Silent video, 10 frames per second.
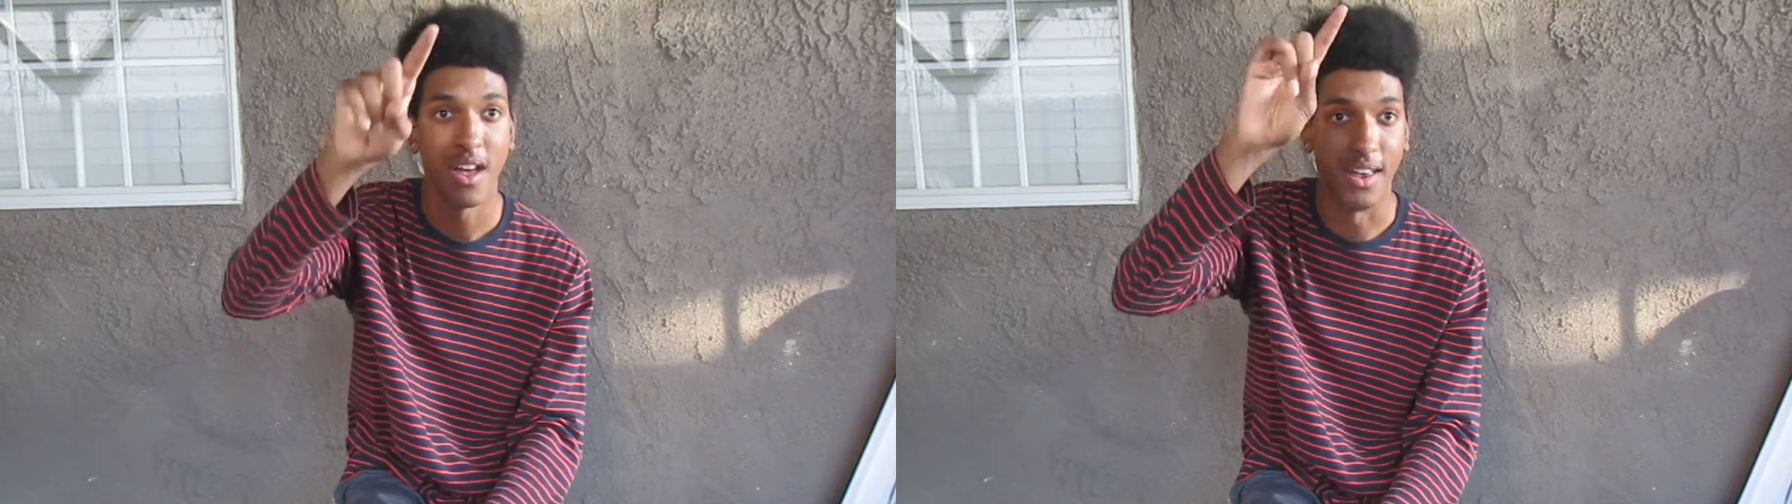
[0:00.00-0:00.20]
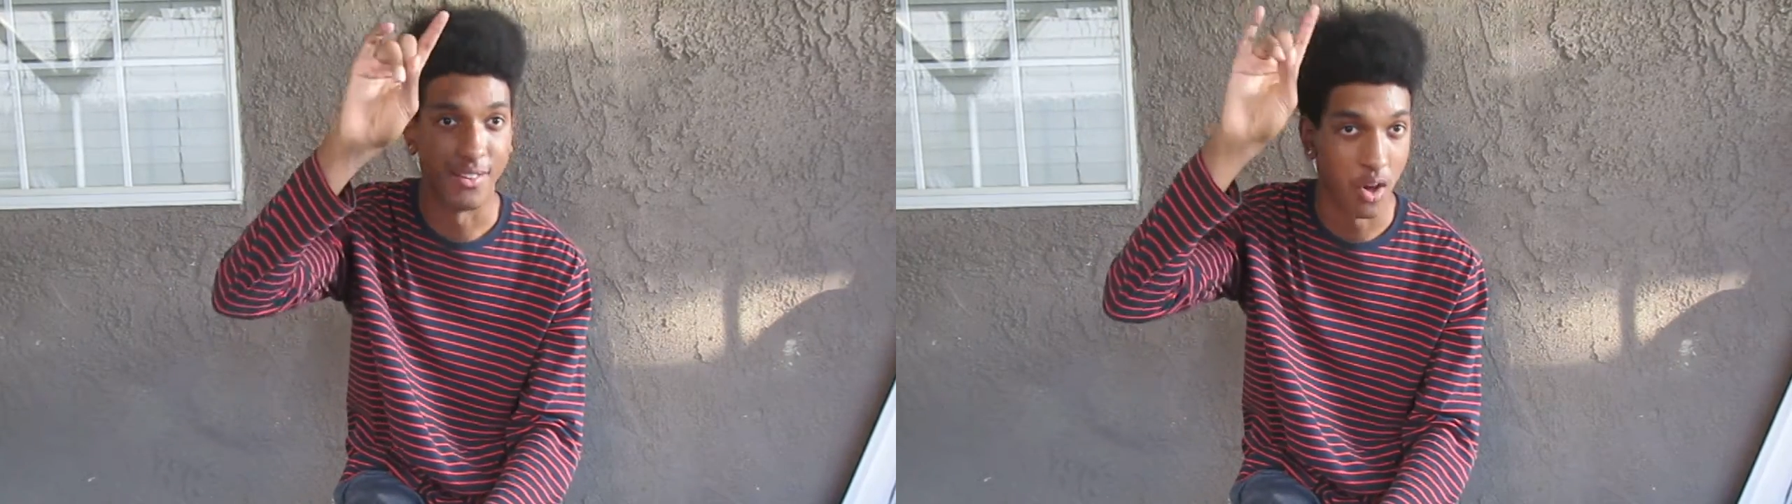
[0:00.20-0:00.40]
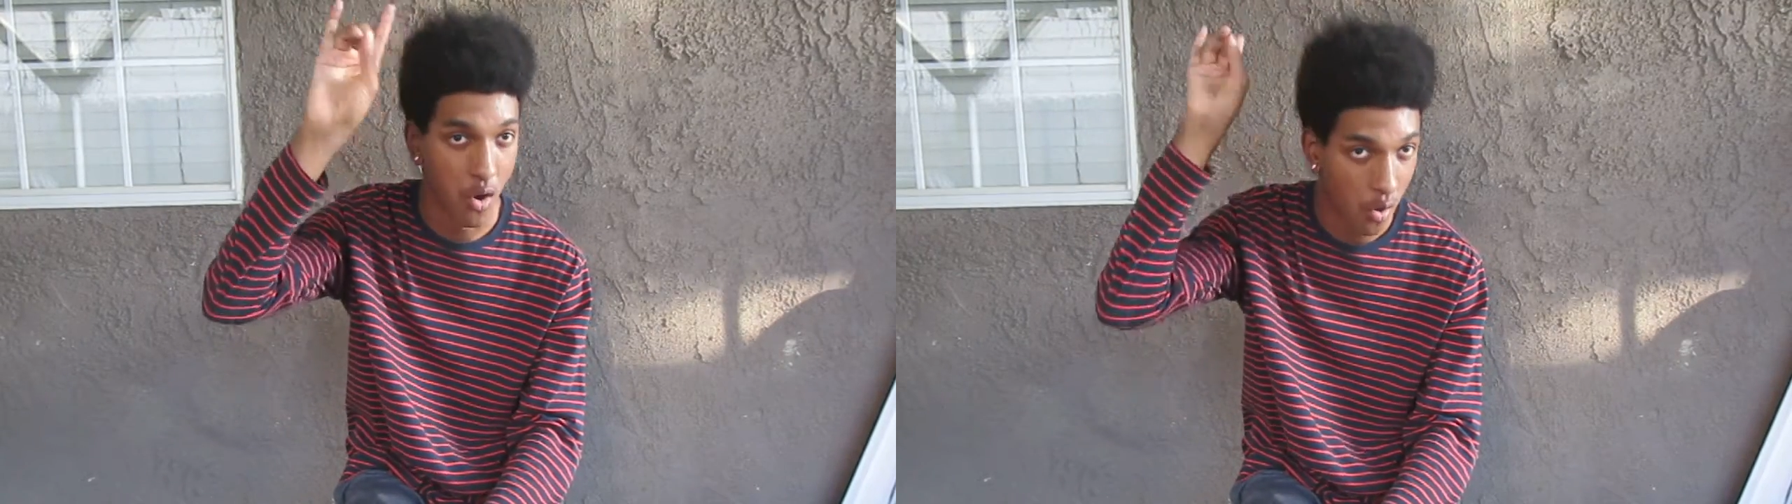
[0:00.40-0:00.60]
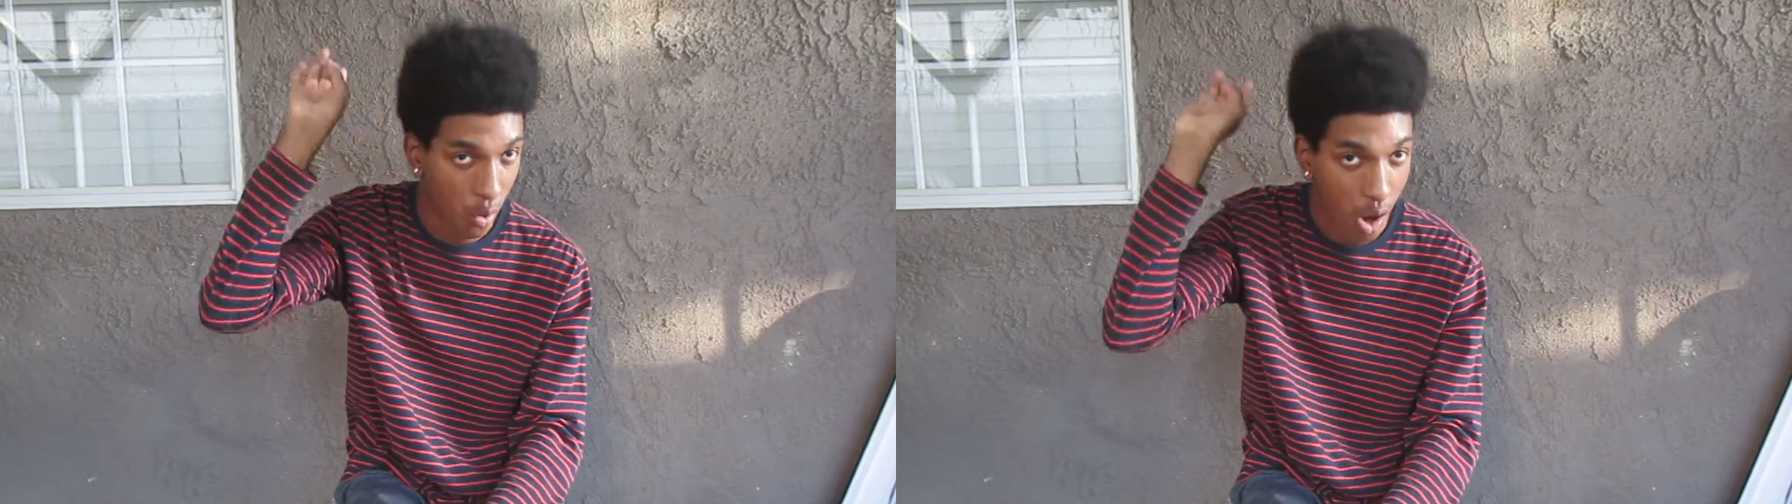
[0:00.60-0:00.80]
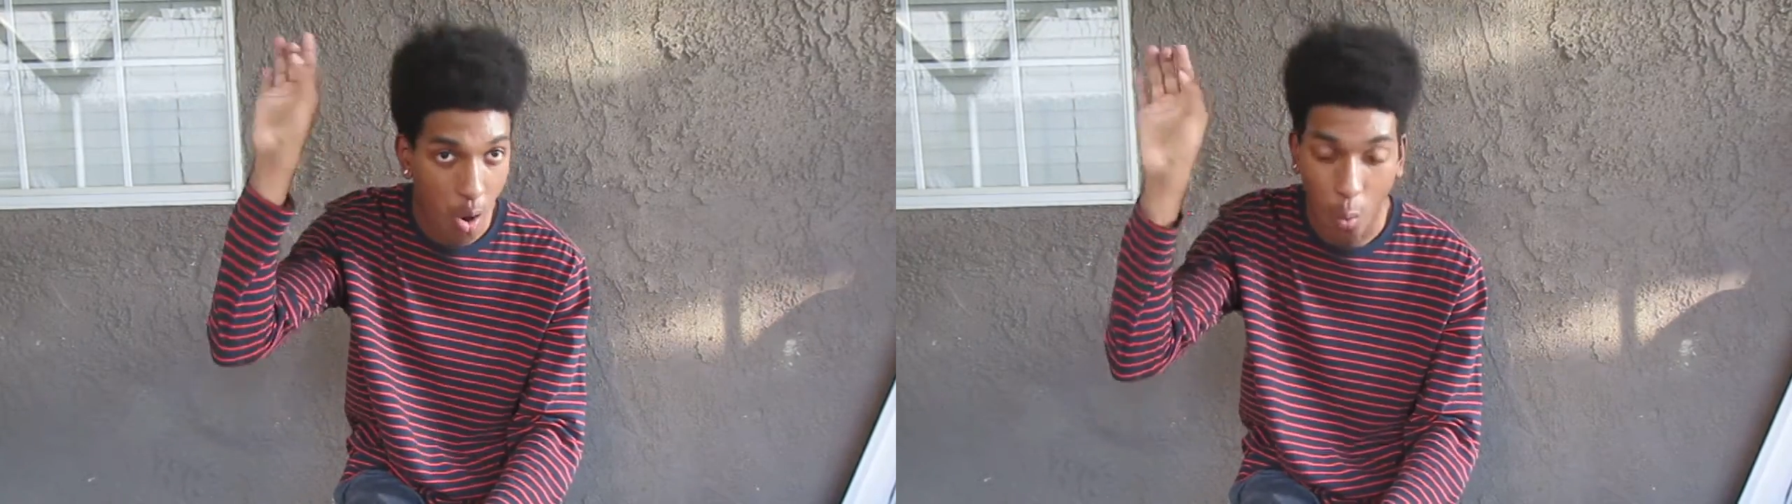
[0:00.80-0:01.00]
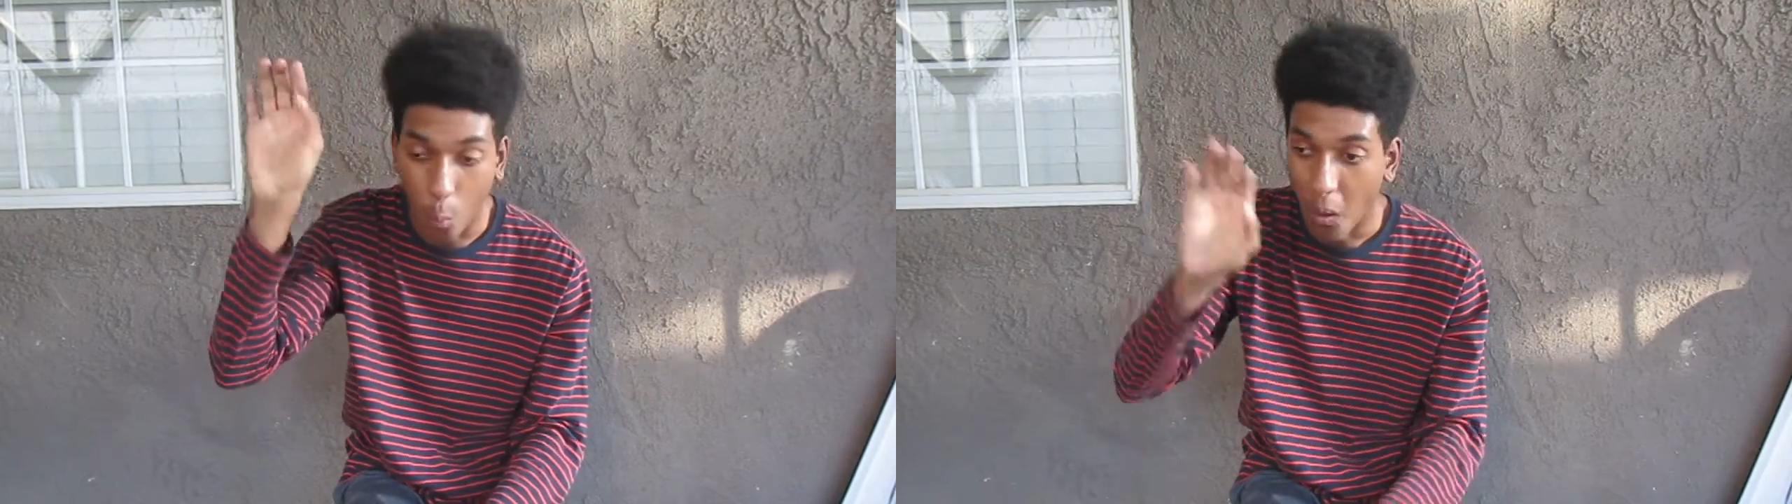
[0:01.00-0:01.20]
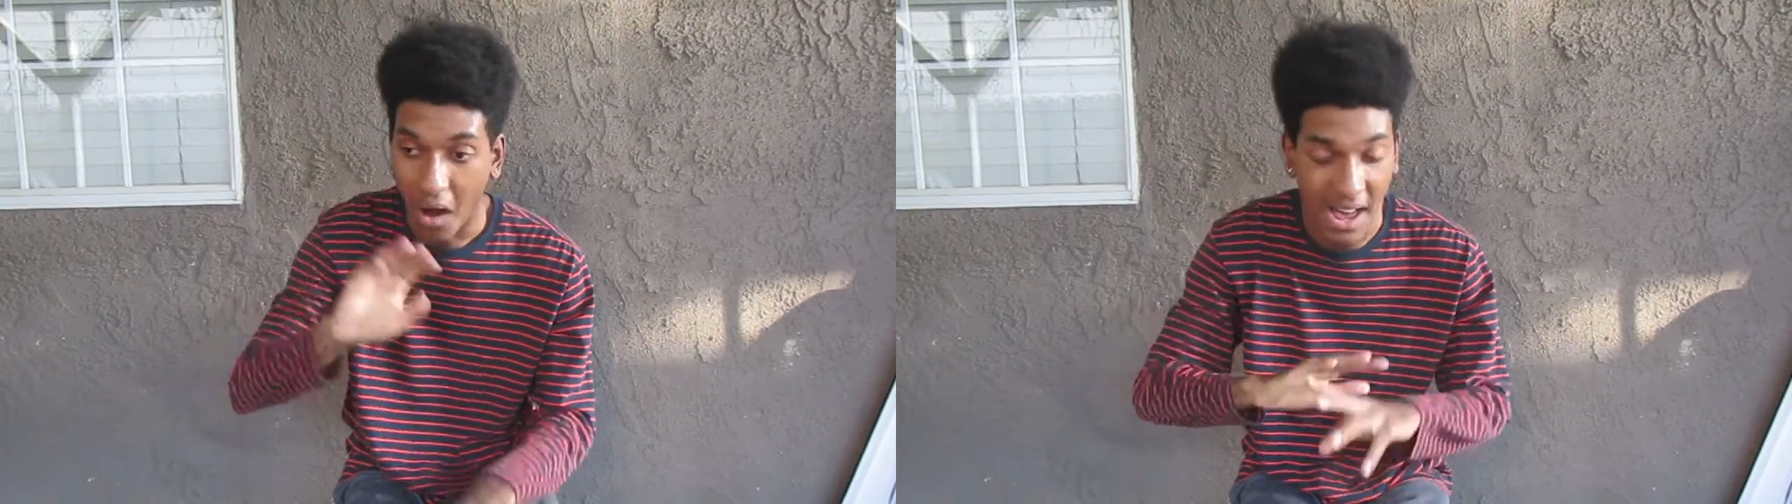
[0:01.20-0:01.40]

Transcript: is gonna go